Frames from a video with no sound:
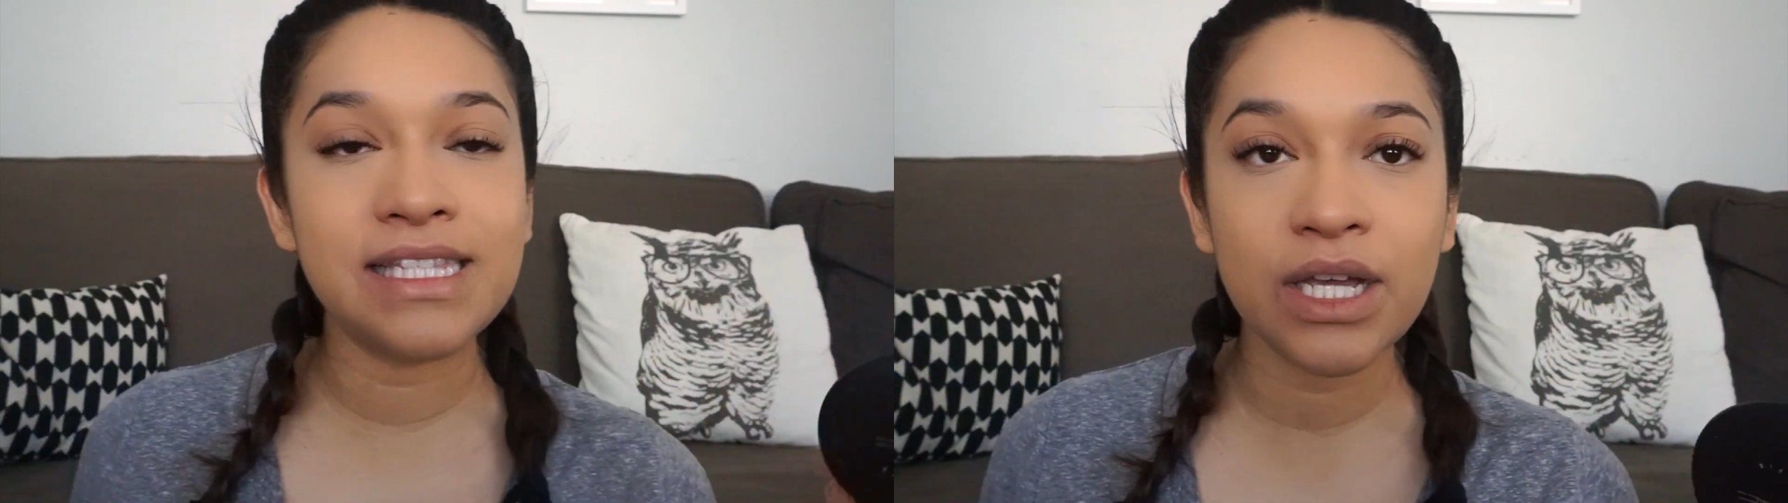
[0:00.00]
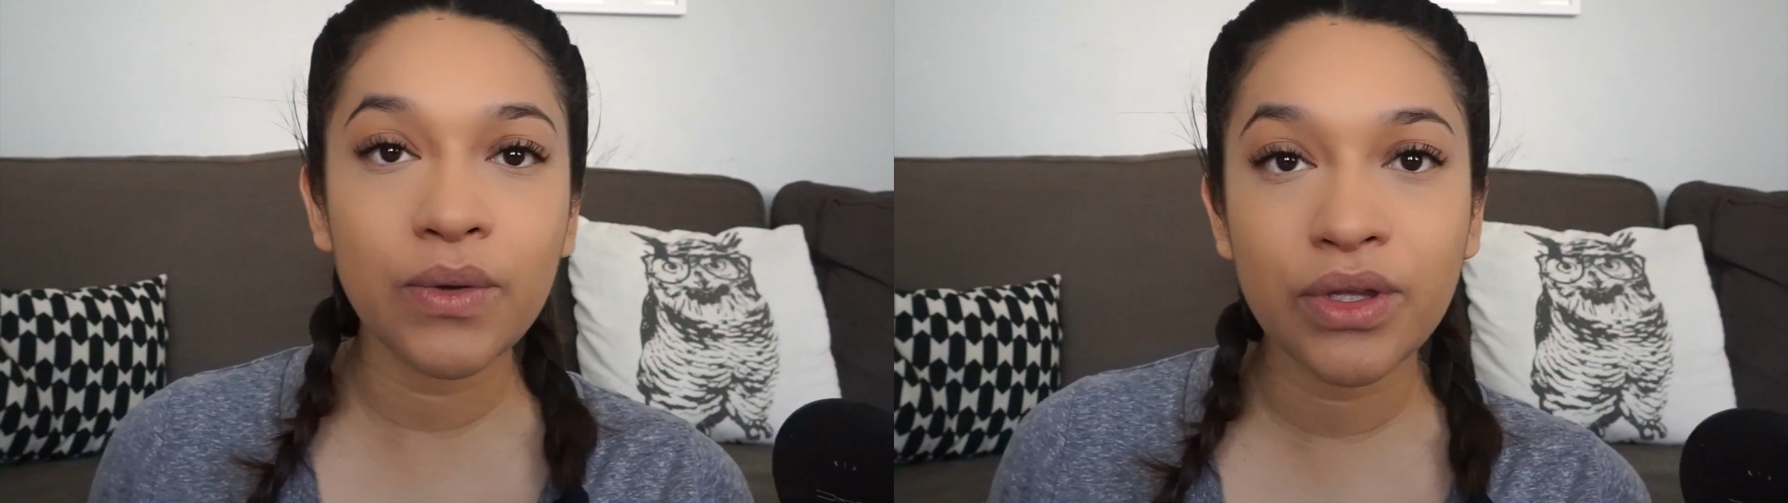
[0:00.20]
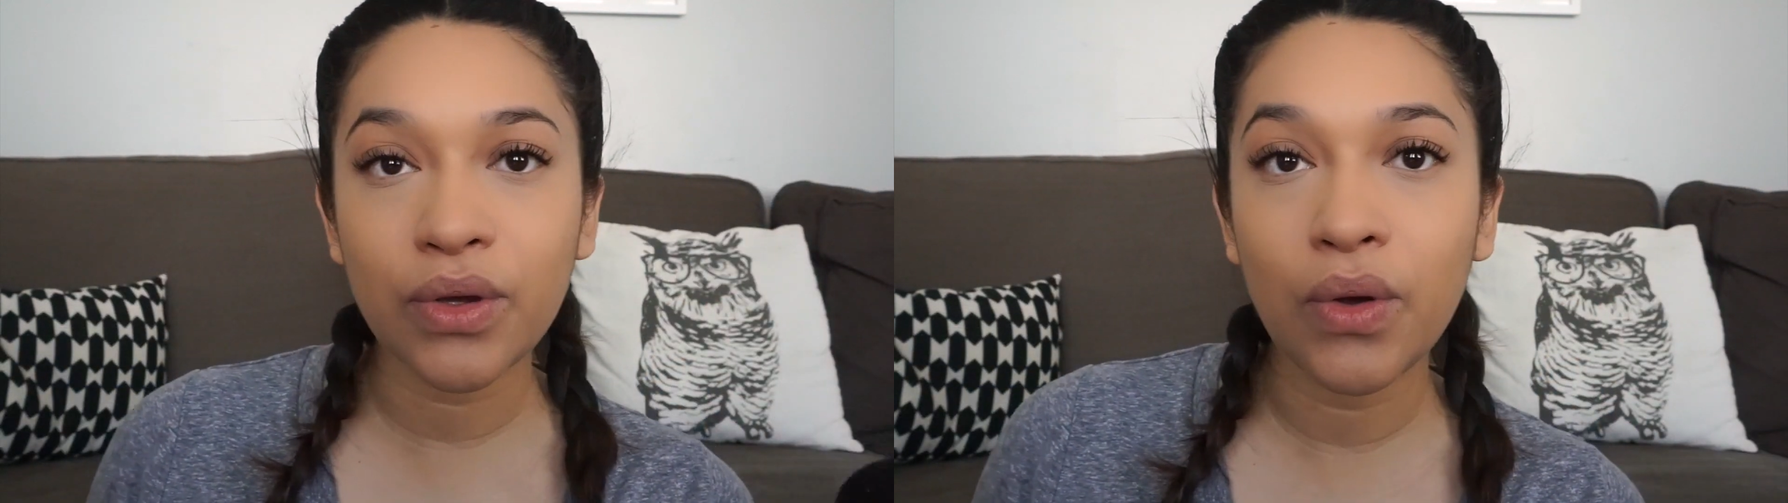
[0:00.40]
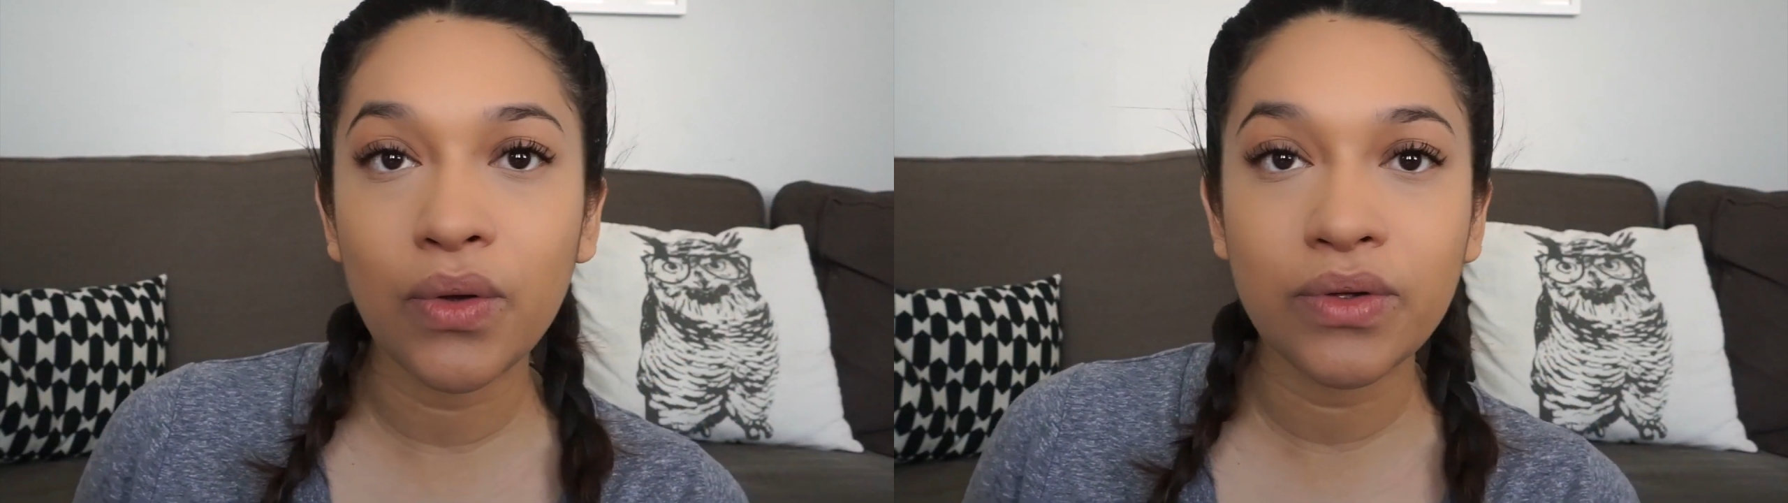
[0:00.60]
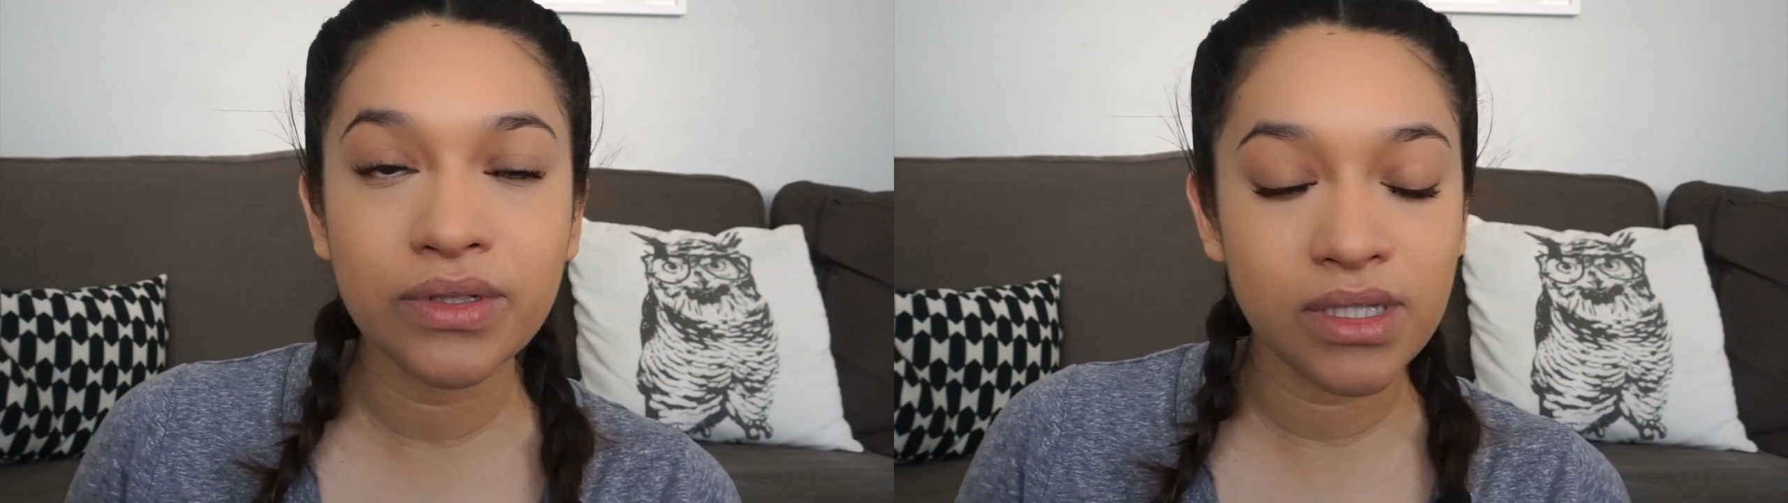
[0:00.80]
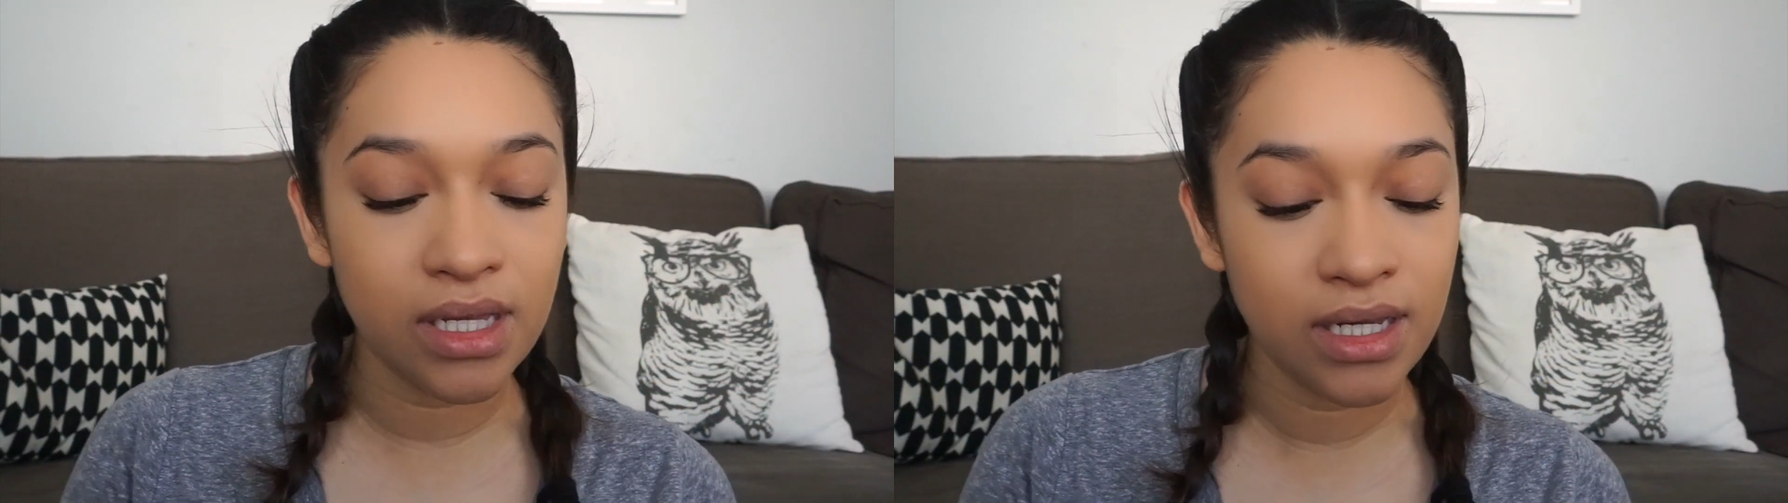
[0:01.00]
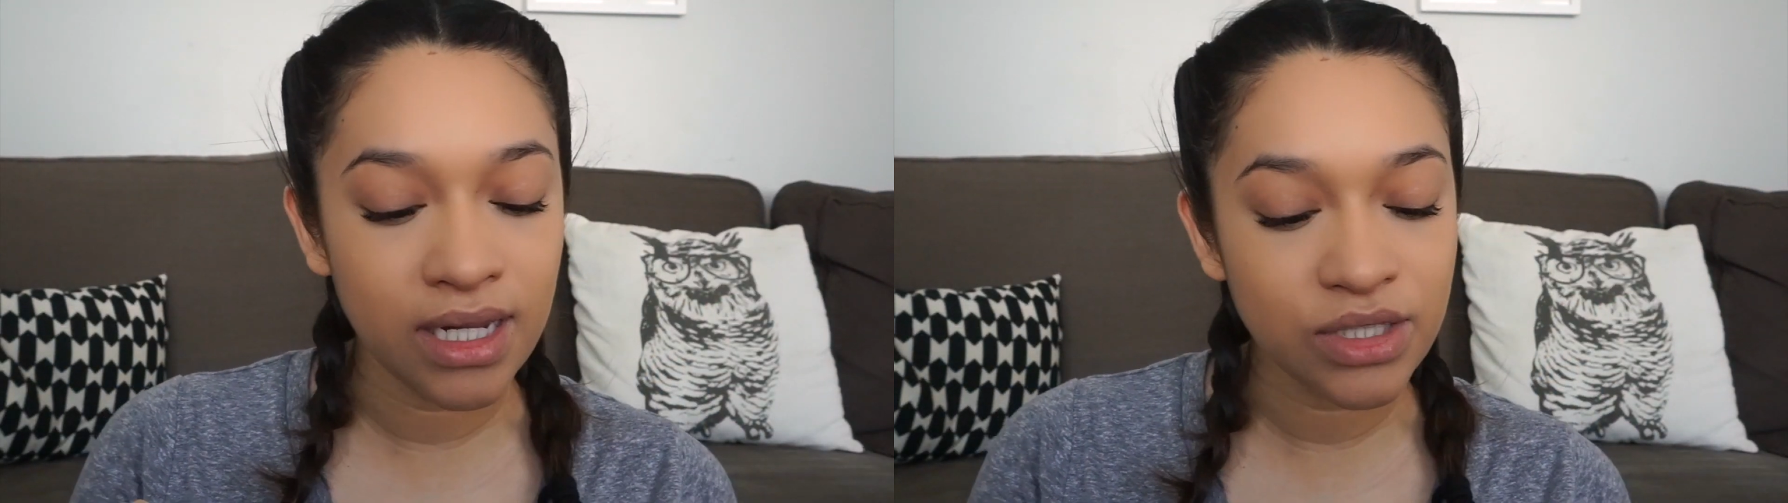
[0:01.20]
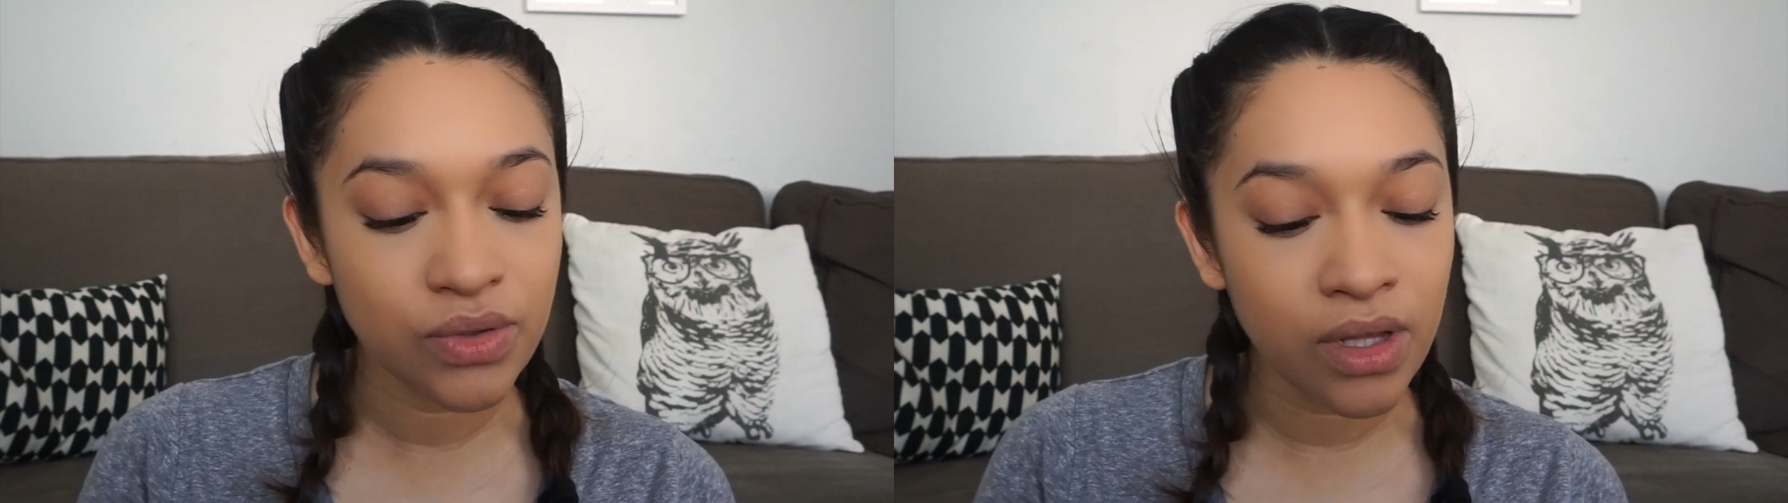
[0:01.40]
sick with a cold
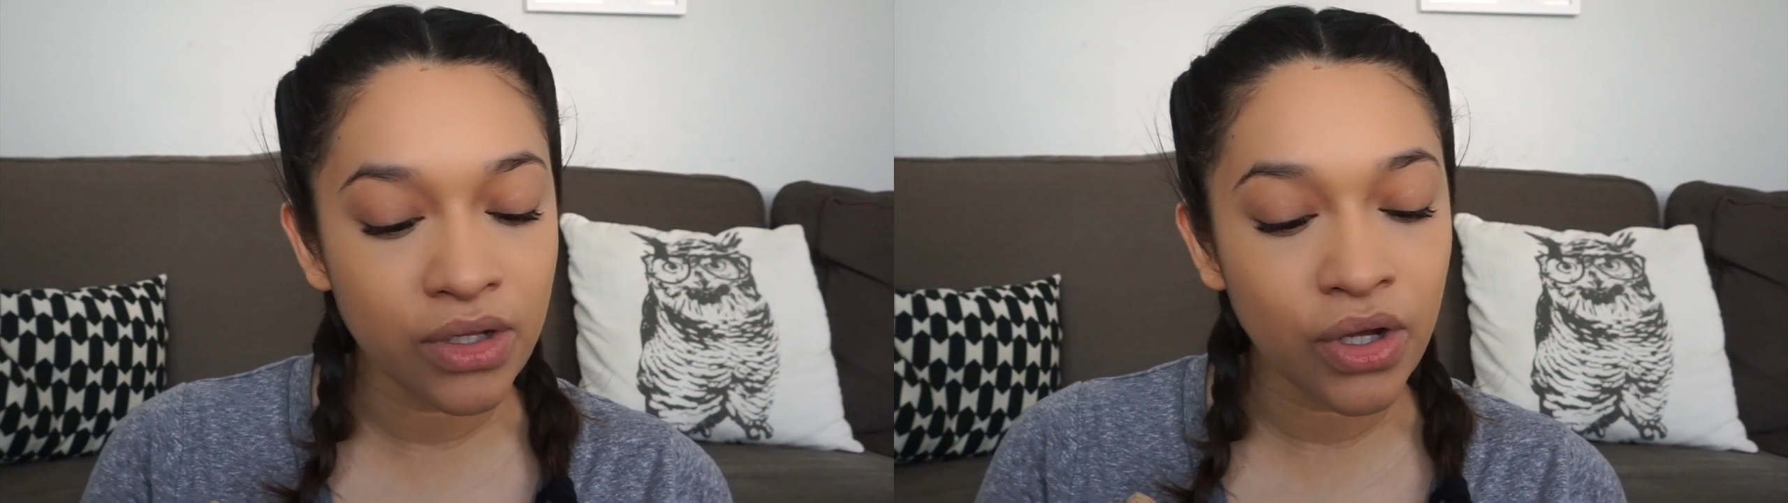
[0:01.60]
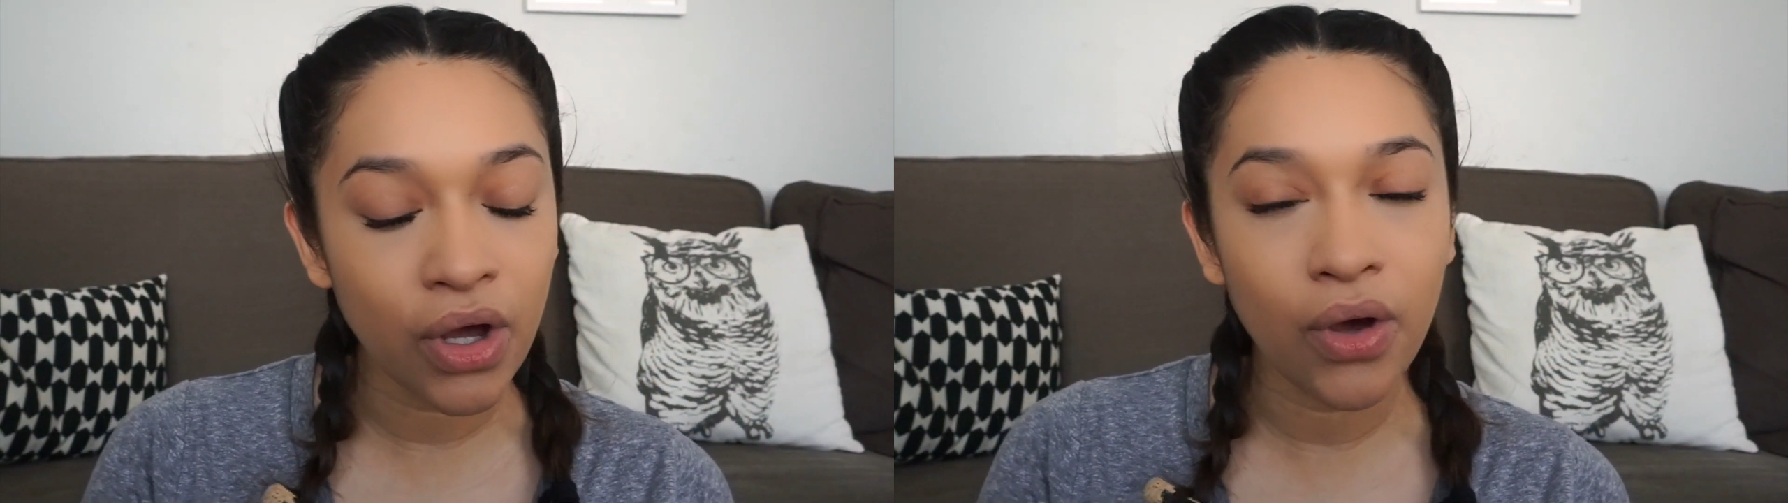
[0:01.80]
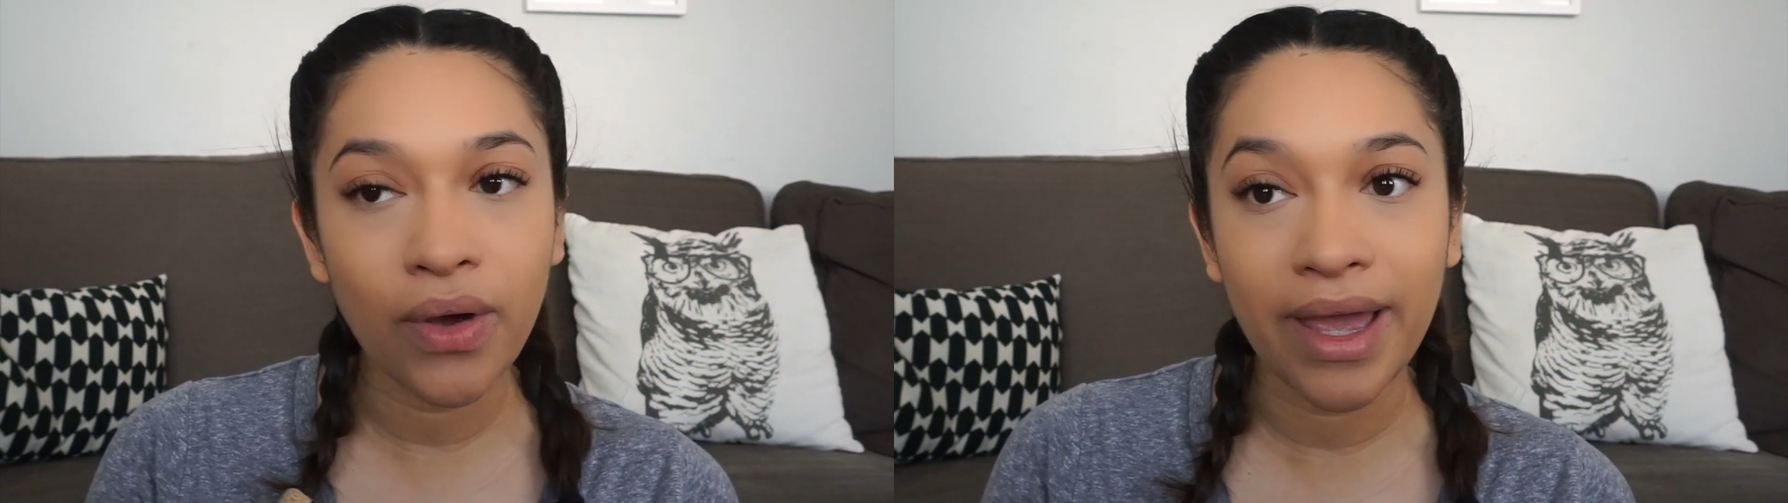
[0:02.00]
not too long ago,